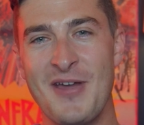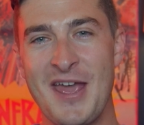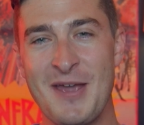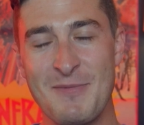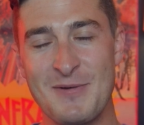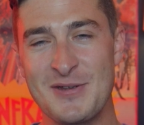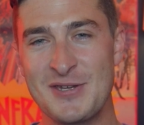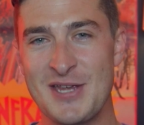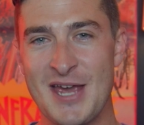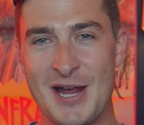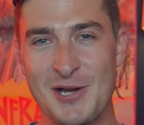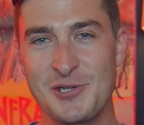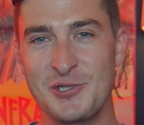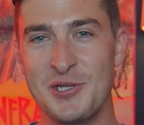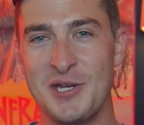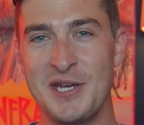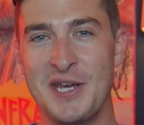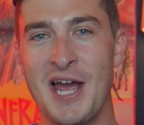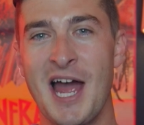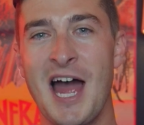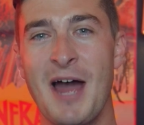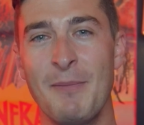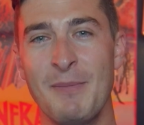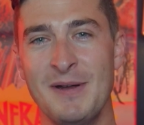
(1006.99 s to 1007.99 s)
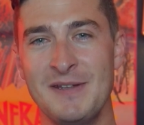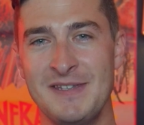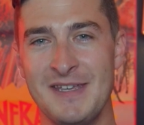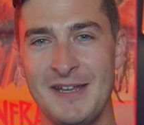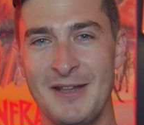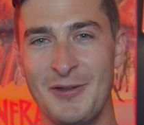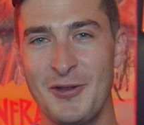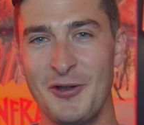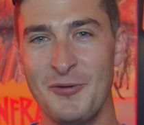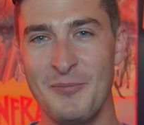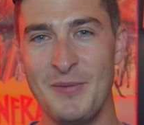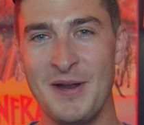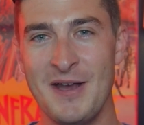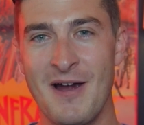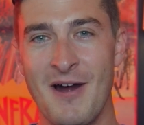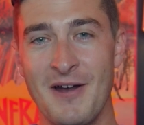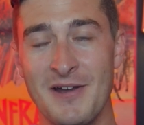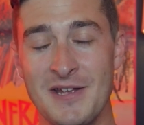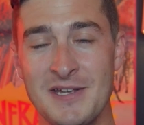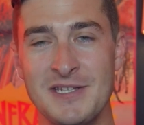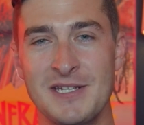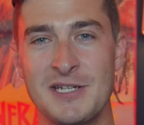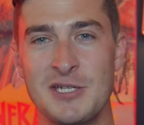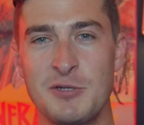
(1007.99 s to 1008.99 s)
Amis actually commented a little bit
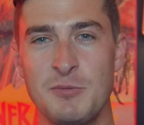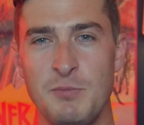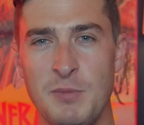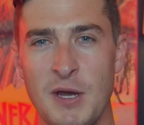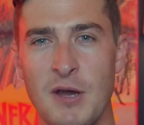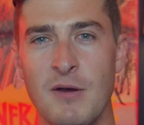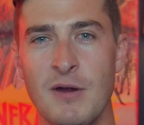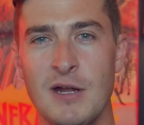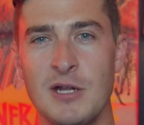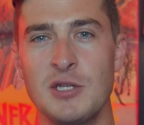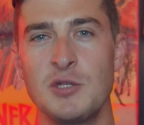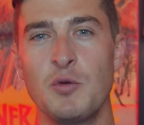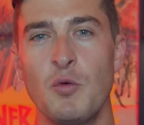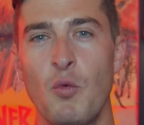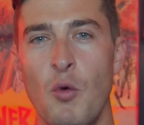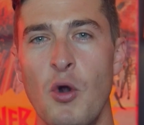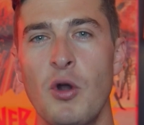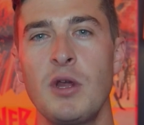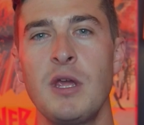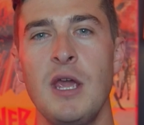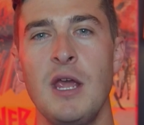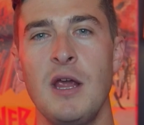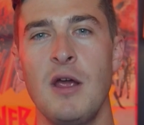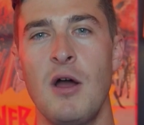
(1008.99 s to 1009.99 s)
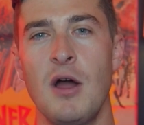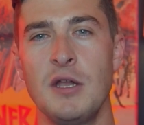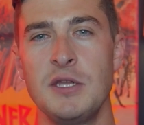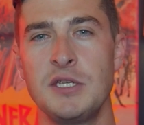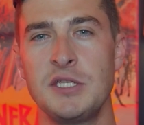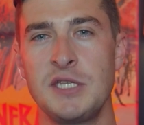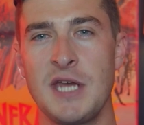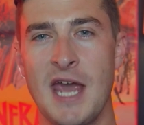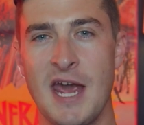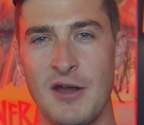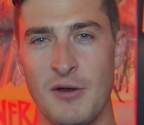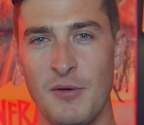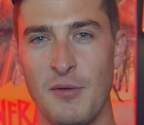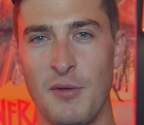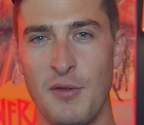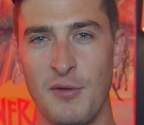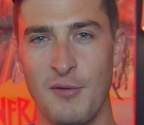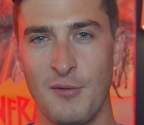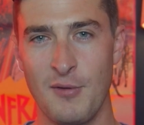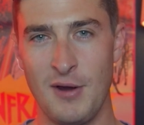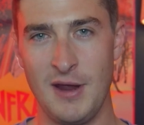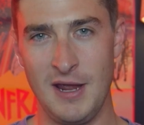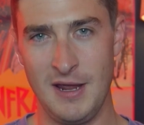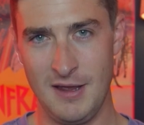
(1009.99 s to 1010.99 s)
on his experience working on Saturn
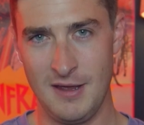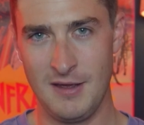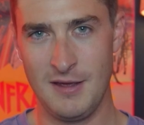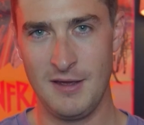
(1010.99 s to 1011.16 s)
Three.